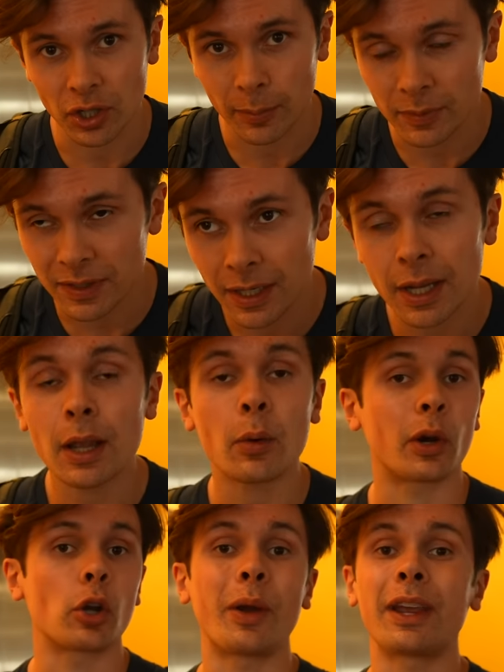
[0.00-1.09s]
gyms,
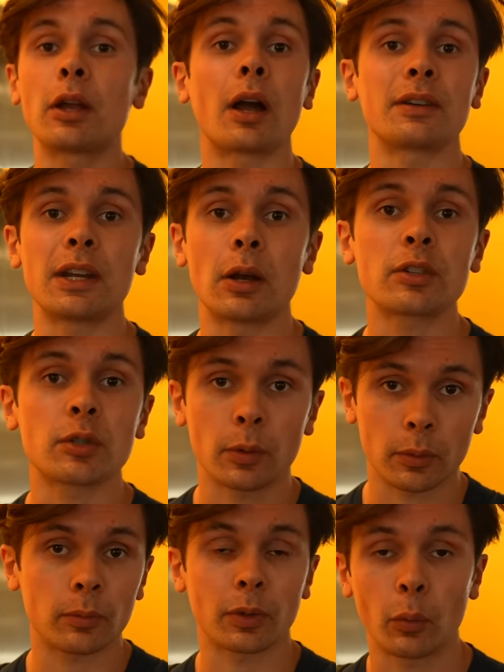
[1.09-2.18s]
we're gonna go incognito. So
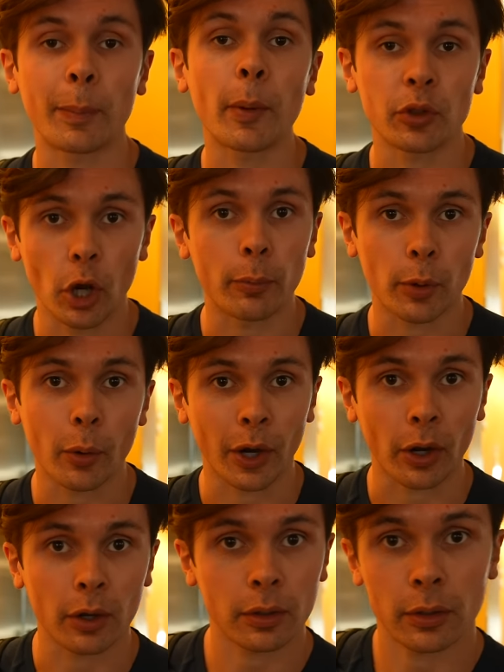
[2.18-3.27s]
we're gonna whip up the GoPro here.